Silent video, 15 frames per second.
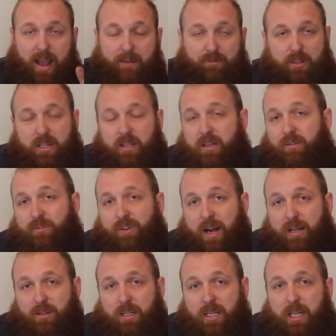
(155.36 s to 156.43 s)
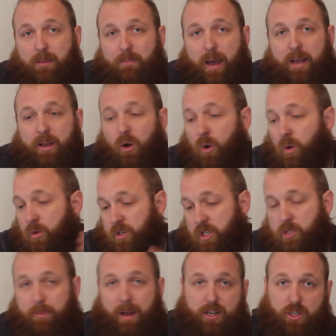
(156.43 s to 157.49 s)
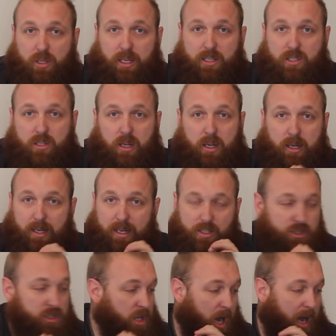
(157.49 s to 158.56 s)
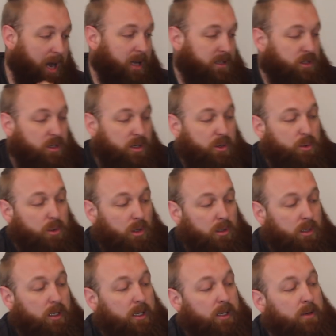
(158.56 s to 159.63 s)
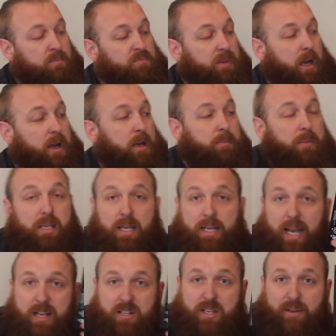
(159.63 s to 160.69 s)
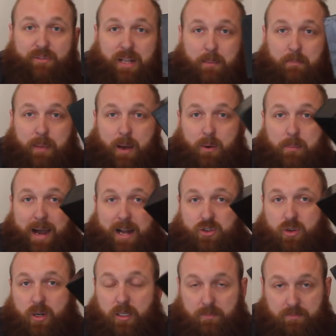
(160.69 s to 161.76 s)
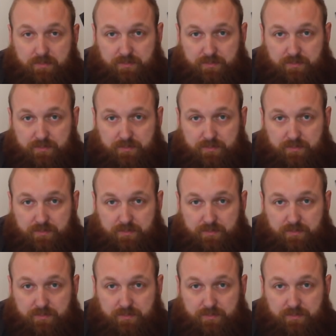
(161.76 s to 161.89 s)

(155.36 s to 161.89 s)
Everything you can find on eBay or a specialist. It's not hard to Google. You can get a 7 amp hour battery.